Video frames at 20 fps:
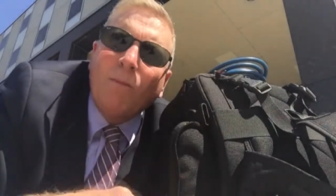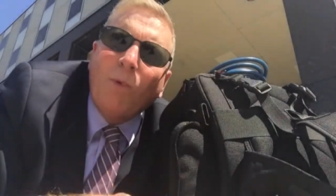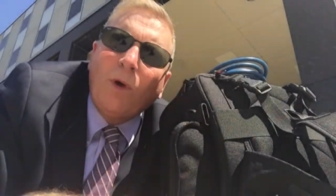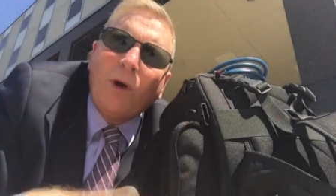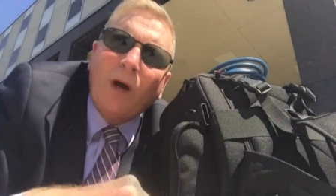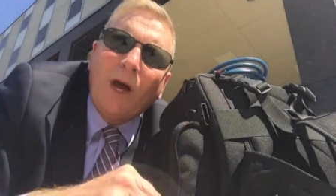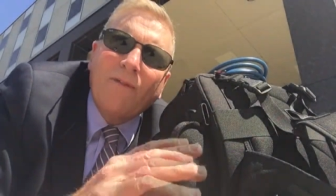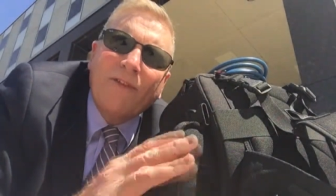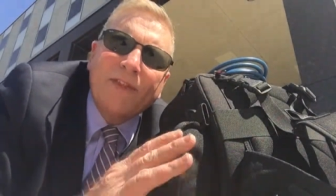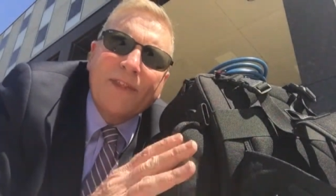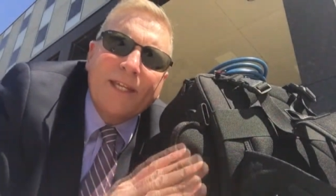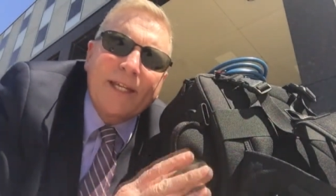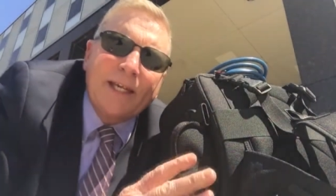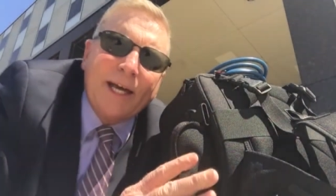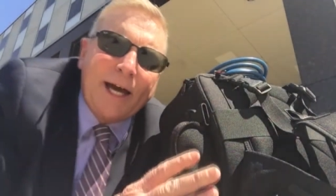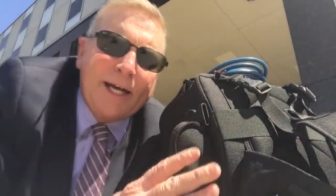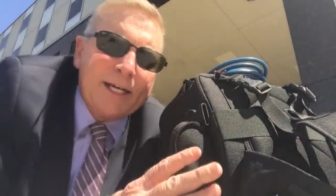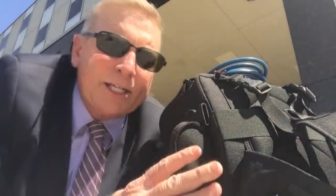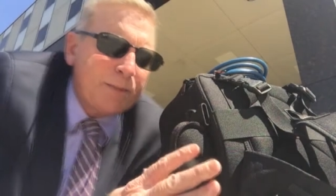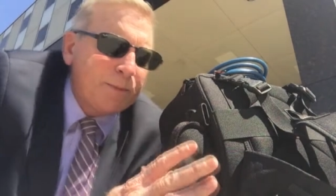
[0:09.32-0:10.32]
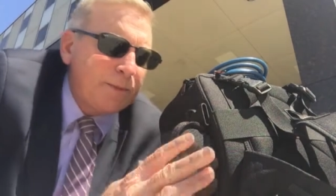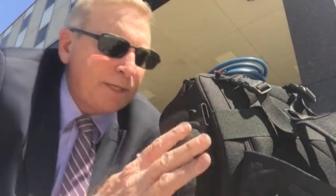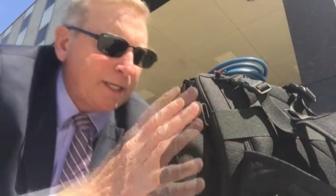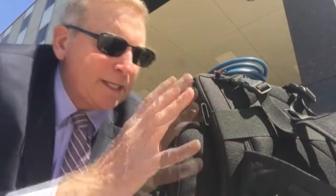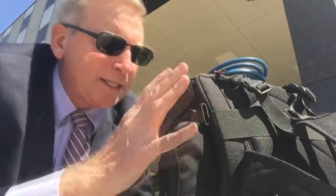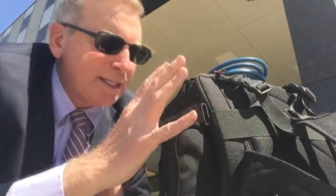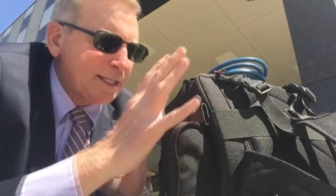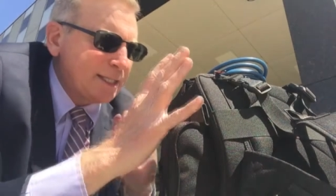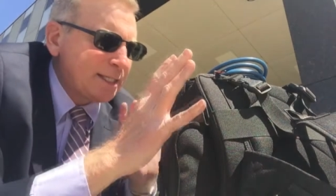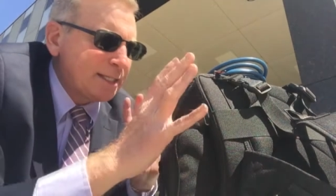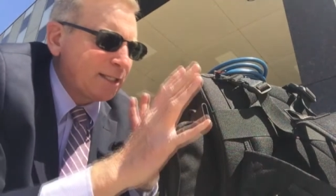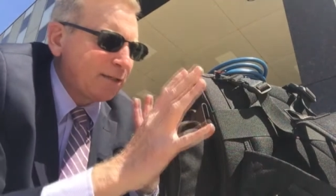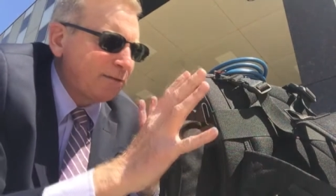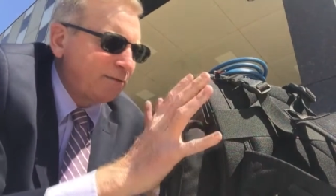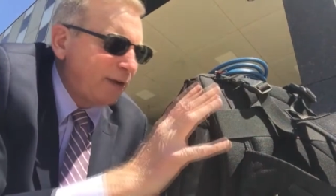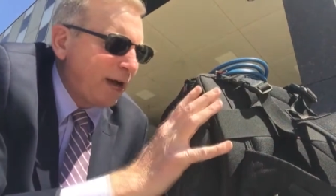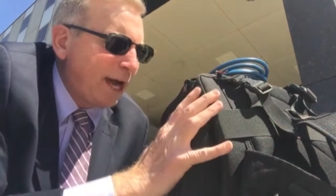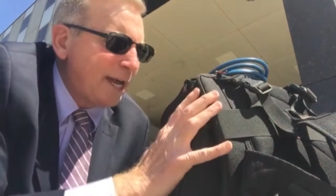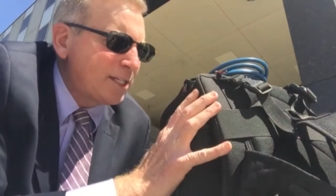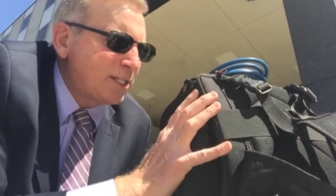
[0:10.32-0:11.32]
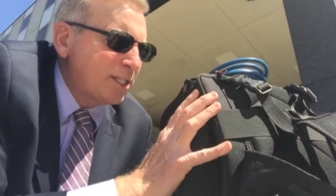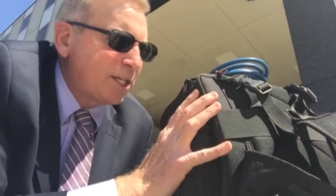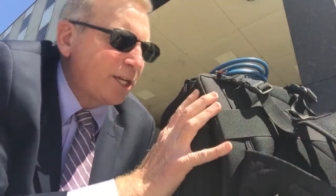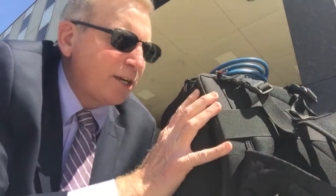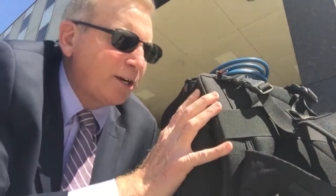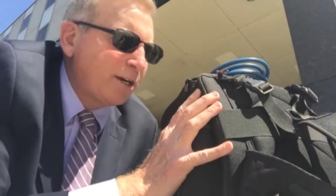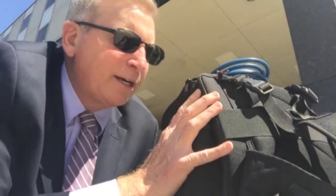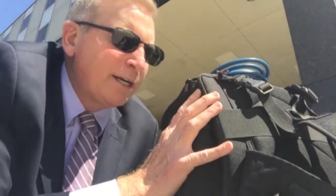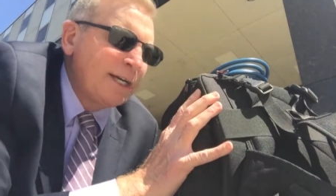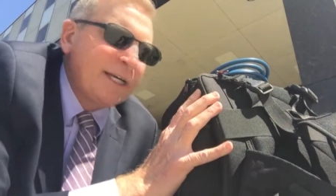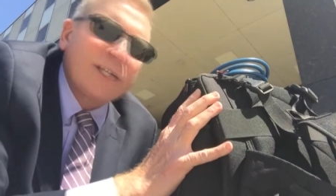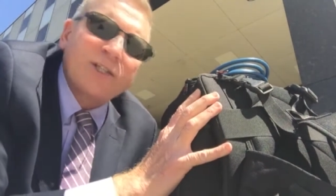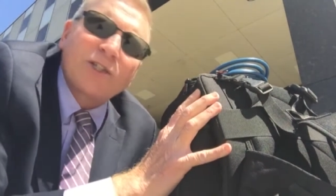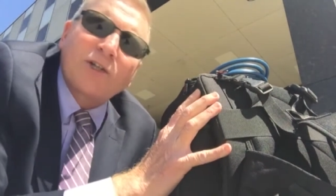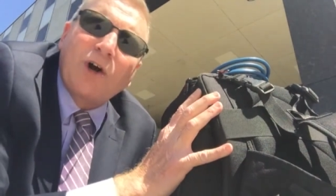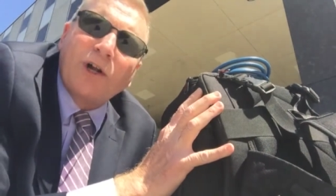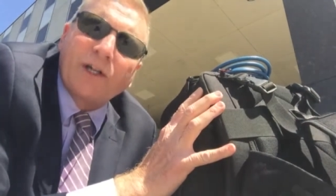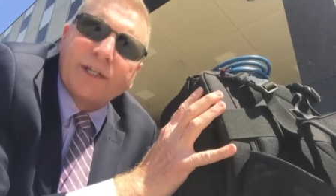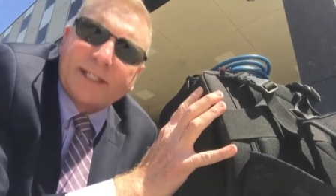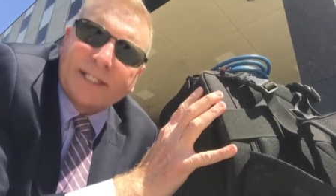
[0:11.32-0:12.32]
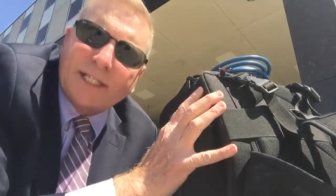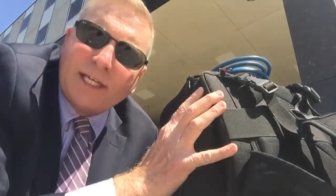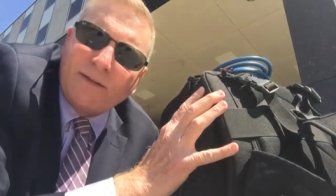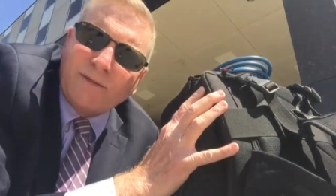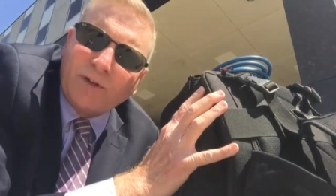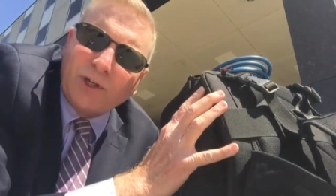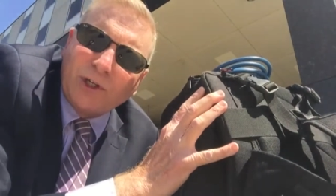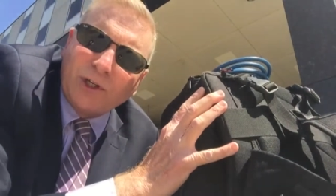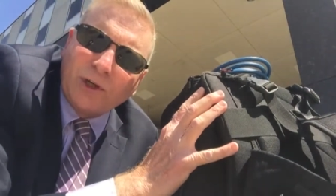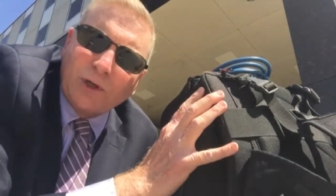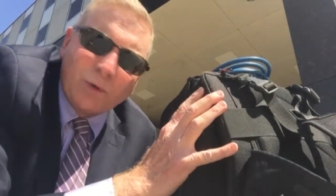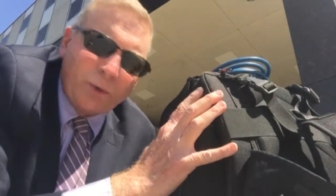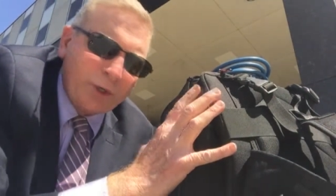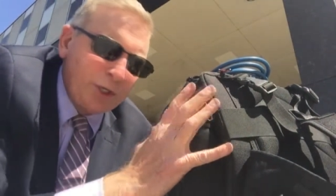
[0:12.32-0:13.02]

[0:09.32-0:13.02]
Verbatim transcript: more often than not, it's because this device here, it's called a TVU.